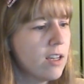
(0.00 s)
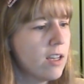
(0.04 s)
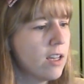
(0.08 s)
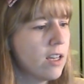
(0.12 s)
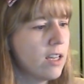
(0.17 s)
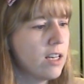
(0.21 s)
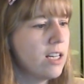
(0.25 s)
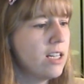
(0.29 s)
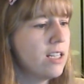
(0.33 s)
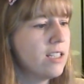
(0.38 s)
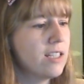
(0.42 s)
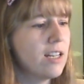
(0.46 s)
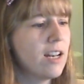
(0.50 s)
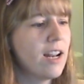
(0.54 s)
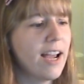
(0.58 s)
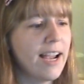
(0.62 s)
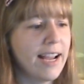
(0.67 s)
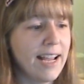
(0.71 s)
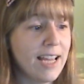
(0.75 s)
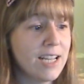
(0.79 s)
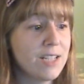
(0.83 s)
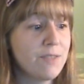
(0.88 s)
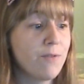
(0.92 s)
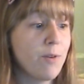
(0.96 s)
And he said, I
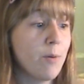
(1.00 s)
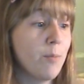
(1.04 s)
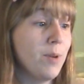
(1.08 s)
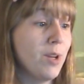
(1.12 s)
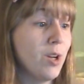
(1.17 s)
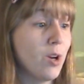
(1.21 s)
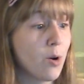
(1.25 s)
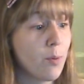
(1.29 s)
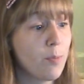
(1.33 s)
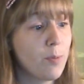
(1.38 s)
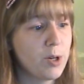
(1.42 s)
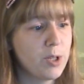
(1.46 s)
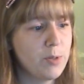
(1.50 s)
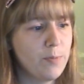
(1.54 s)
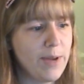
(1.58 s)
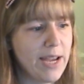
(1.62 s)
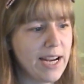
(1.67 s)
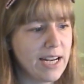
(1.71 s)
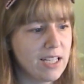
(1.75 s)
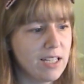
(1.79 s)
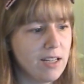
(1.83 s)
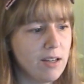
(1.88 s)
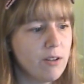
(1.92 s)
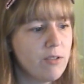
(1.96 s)
guess from your
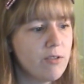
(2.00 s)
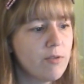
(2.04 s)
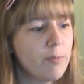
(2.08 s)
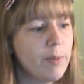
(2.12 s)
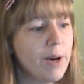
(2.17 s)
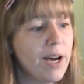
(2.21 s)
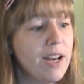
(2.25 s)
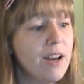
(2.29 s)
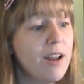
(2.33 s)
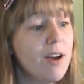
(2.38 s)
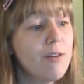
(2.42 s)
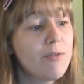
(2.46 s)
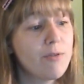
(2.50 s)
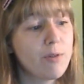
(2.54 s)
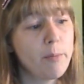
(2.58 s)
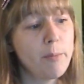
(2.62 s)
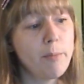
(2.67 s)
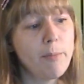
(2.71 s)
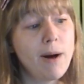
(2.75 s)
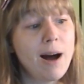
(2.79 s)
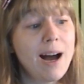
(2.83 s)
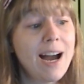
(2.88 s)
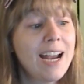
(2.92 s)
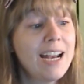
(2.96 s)
perspective, but from
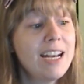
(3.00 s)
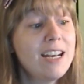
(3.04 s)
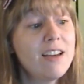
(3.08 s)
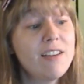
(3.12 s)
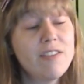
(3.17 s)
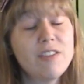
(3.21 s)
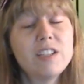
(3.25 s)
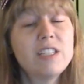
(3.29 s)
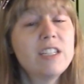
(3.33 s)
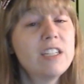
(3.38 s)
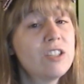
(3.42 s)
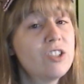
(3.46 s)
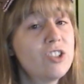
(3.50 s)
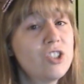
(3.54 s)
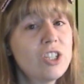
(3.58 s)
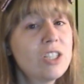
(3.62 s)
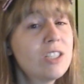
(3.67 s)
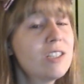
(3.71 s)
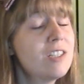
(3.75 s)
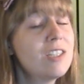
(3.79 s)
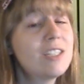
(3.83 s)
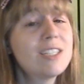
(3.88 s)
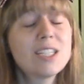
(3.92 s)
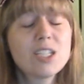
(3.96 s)
mine, this is just
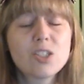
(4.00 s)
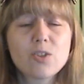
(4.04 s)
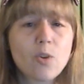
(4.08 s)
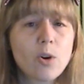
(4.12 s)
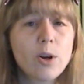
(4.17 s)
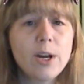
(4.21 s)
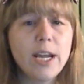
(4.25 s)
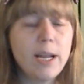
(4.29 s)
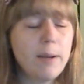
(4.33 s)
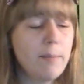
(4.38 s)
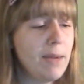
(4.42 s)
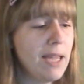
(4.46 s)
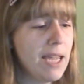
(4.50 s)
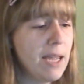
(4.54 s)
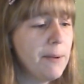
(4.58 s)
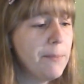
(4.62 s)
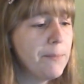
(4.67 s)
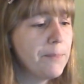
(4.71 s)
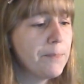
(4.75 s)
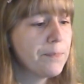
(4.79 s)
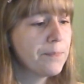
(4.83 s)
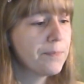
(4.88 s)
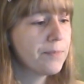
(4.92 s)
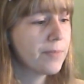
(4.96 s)
destroying me.
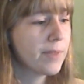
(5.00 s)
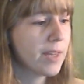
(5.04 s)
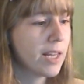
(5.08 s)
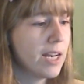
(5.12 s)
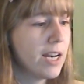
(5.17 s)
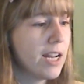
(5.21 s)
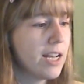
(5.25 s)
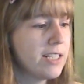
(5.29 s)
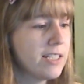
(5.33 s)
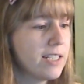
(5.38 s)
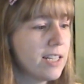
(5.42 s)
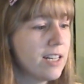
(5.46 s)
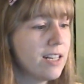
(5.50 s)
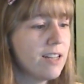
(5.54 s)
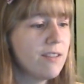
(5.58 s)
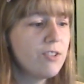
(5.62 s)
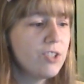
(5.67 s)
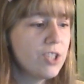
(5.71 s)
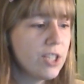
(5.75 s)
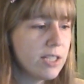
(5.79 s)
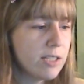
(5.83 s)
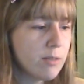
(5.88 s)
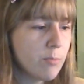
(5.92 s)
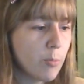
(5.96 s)
And I said, if
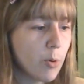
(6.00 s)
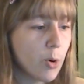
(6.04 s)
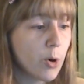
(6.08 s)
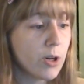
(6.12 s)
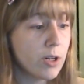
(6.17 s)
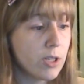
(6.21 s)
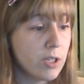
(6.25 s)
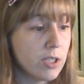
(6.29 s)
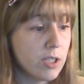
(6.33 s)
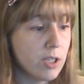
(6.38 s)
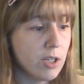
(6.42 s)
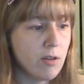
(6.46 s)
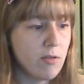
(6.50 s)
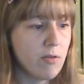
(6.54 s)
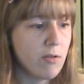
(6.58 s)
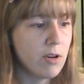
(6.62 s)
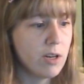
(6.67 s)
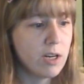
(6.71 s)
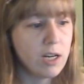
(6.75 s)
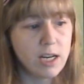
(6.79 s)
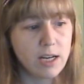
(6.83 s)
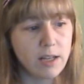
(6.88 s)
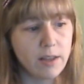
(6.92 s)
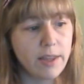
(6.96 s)
she's important to you, you
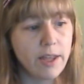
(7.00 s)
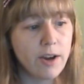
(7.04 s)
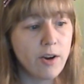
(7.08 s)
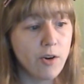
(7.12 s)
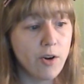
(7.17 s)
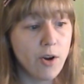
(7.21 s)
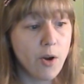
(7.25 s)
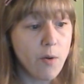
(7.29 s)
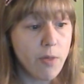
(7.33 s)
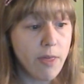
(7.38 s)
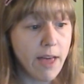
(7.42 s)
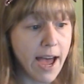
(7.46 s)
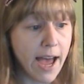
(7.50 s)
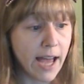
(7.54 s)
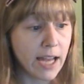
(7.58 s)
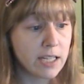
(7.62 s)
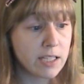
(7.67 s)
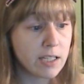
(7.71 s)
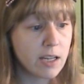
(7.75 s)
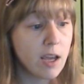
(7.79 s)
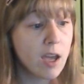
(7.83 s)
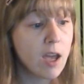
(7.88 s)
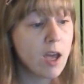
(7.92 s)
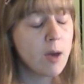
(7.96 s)
need to let her know that.
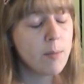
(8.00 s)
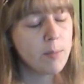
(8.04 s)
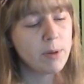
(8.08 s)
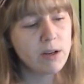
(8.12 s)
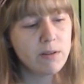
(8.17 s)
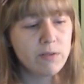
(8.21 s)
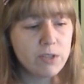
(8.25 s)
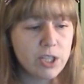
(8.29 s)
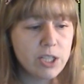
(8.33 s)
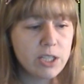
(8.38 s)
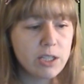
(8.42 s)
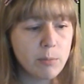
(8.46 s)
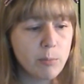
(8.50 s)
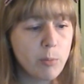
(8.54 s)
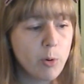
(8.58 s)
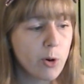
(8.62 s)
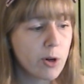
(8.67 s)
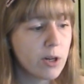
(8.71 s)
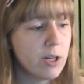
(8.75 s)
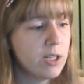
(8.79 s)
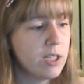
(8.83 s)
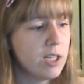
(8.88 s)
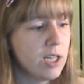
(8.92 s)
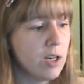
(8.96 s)
But if she's
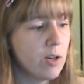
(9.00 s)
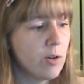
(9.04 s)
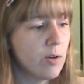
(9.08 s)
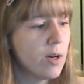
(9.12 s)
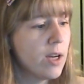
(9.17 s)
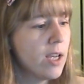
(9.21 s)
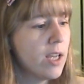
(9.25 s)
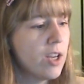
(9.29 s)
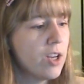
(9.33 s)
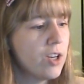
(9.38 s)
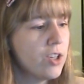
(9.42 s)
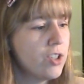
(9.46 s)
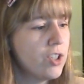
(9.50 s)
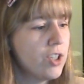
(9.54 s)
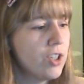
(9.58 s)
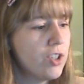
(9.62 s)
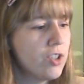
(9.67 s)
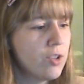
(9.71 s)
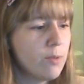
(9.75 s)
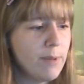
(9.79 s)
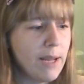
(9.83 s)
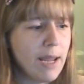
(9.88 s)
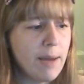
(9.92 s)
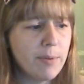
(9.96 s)
important to you, she
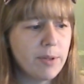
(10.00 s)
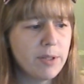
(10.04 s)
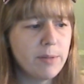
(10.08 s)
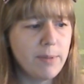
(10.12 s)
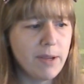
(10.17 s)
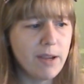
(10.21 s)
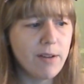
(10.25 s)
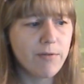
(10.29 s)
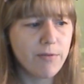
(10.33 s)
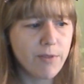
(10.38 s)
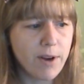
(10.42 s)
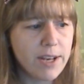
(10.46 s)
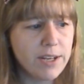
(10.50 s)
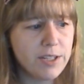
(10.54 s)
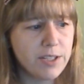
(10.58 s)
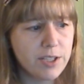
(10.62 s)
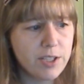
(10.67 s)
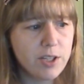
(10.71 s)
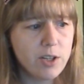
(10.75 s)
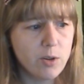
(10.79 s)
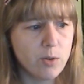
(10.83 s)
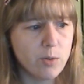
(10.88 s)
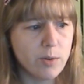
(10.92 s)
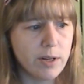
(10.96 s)
should be able to be a friend
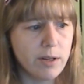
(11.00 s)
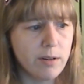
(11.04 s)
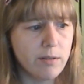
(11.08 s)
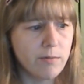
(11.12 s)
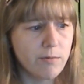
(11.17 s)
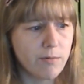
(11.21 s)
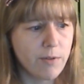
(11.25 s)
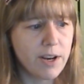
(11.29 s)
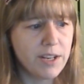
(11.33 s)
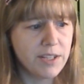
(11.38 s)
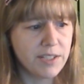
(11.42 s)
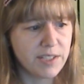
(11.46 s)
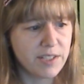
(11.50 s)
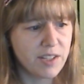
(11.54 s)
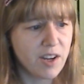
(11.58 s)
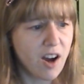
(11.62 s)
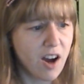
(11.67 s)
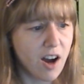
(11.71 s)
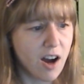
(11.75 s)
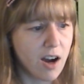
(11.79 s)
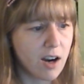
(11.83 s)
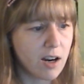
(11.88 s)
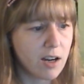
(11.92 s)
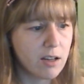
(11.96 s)
too, and friends
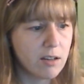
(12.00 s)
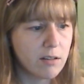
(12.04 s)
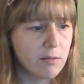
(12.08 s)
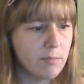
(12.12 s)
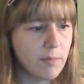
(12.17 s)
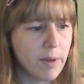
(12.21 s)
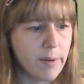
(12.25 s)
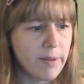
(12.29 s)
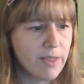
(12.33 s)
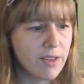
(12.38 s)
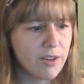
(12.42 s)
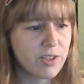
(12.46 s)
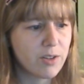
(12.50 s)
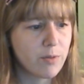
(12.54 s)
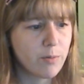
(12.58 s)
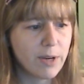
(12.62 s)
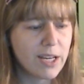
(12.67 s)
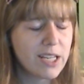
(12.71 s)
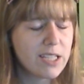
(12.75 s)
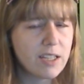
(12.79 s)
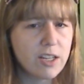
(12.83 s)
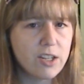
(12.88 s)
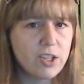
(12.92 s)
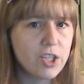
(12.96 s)
talk. Maybe there's a
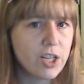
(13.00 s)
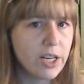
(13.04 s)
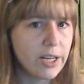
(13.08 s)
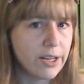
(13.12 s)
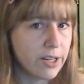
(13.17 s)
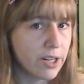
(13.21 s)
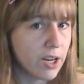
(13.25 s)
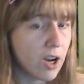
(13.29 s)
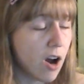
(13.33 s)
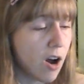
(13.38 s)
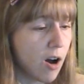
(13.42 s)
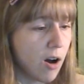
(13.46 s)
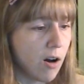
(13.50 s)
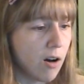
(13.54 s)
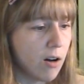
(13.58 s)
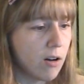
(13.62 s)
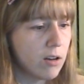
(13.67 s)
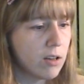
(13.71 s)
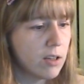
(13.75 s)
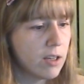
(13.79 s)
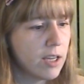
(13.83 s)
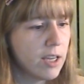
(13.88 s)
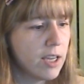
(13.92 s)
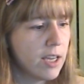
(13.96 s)
reason she didn't call.
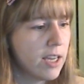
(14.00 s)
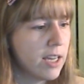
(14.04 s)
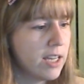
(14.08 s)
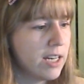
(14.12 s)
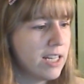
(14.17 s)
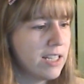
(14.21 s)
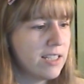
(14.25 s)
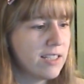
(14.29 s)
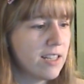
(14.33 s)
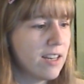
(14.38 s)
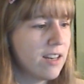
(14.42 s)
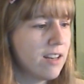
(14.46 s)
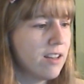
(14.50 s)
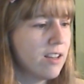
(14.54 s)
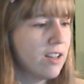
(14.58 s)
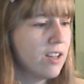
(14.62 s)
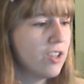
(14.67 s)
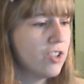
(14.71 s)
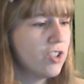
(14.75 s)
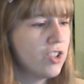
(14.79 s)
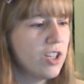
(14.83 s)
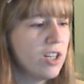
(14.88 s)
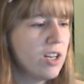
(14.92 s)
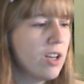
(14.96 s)
And he said,
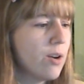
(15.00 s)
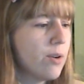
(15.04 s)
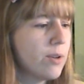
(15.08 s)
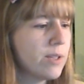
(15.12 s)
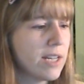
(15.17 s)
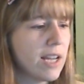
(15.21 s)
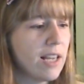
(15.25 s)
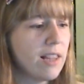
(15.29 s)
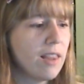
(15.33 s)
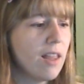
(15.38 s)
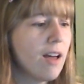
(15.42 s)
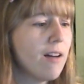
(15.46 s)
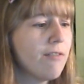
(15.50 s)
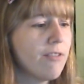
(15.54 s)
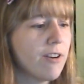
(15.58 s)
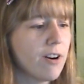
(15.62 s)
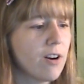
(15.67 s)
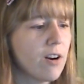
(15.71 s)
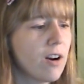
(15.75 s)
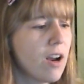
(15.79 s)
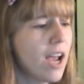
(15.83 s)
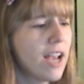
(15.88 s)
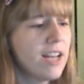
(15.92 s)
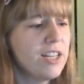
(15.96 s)
she knows I love
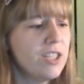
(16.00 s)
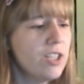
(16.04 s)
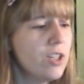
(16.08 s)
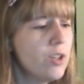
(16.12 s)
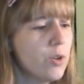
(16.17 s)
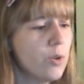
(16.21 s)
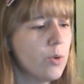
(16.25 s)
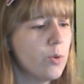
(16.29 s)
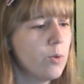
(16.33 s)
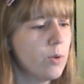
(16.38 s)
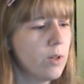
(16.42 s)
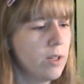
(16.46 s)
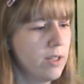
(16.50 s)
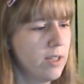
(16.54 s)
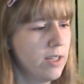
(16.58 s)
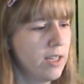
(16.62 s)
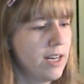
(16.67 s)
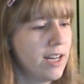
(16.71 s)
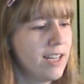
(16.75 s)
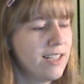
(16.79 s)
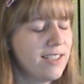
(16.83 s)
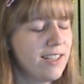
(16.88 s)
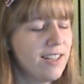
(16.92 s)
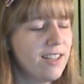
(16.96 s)
her. I do. And
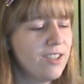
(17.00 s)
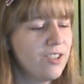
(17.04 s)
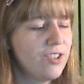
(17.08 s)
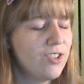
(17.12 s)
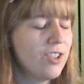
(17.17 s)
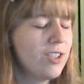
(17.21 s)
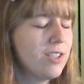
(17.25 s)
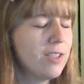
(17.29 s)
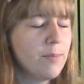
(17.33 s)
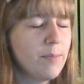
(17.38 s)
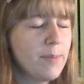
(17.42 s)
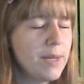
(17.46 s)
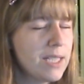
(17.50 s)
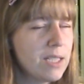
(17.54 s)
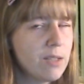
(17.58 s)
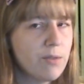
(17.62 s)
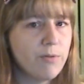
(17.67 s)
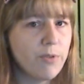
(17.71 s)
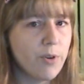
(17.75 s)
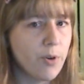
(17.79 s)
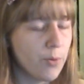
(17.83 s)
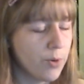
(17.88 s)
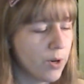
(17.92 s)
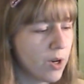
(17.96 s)
I said, it's just a missed
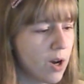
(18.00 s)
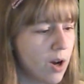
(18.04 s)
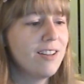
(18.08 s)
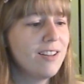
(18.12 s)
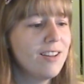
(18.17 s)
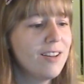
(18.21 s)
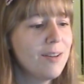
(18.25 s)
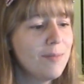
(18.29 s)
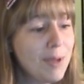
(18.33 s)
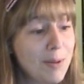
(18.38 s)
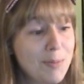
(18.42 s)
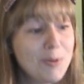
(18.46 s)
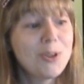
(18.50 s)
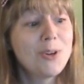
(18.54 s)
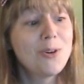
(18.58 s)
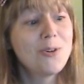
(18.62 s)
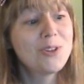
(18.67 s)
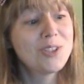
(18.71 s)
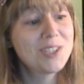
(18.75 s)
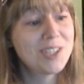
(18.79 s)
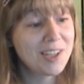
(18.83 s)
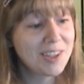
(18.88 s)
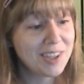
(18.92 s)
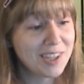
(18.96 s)
phone call. People don't
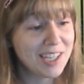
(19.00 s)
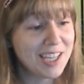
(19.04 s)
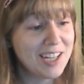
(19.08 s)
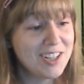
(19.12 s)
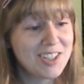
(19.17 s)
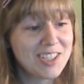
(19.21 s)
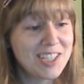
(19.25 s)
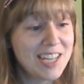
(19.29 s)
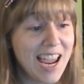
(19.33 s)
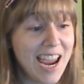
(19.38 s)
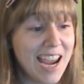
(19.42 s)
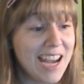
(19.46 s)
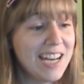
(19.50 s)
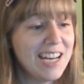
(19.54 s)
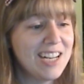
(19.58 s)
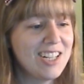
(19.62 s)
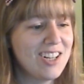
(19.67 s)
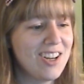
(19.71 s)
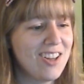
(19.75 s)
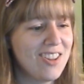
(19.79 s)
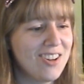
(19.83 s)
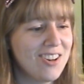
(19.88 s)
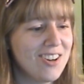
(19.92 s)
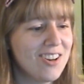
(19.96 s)
suddenly just hate each
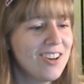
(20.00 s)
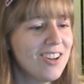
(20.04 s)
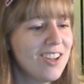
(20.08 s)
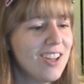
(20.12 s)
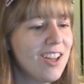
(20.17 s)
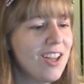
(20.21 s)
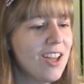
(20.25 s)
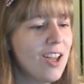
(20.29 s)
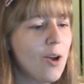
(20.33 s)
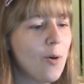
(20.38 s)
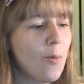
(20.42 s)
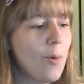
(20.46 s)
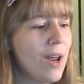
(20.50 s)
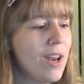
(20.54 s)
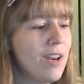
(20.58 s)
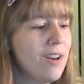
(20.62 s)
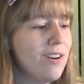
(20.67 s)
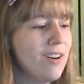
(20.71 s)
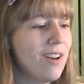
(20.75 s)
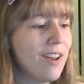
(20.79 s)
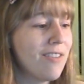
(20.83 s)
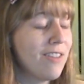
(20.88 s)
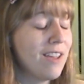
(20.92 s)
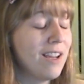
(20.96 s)
other when
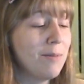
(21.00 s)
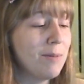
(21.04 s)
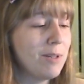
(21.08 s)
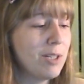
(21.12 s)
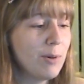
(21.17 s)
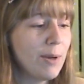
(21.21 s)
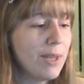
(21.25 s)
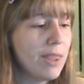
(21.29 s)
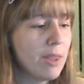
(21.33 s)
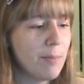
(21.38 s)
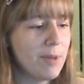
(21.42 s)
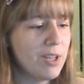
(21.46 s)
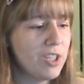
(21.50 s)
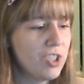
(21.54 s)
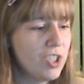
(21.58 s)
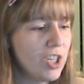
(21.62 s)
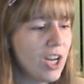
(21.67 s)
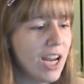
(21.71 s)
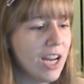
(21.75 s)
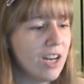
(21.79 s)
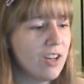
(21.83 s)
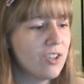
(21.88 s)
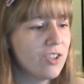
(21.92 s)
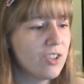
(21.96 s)
nothing between them has
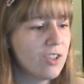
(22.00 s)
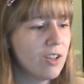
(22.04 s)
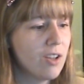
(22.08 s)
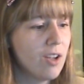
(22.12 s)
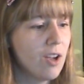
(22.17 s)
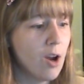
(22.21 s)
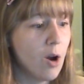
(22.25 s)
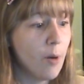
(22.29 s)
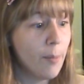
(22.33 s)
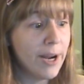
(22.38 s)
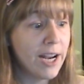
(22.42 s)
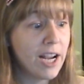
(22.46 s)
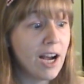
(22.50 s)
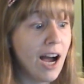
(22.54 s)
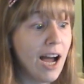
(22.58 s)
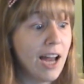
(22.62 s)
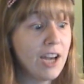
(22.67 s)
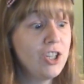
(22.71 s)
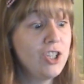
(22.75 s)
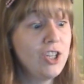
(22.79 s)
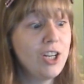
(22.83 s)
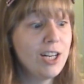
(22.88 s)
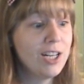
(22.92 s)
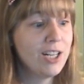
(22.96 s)
changed. Oh my God,
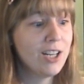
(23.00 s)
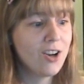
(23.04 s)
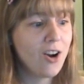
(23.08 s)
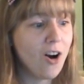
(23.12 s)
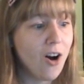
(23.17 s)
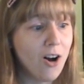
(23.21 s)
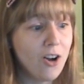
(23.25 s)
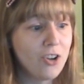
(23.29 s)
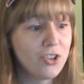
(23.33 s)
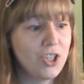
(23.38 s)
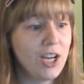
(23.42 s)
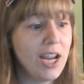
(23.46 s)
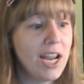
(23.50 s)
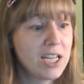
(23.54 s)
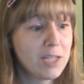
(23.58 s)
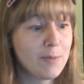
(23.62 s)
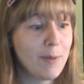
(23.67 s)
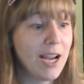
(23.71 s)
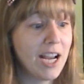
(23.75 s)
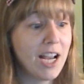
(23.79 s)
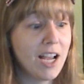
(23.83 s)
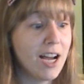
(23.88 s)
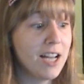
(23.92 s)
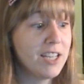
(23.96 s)
she didn't call. She hates my
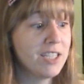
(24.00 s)
guts.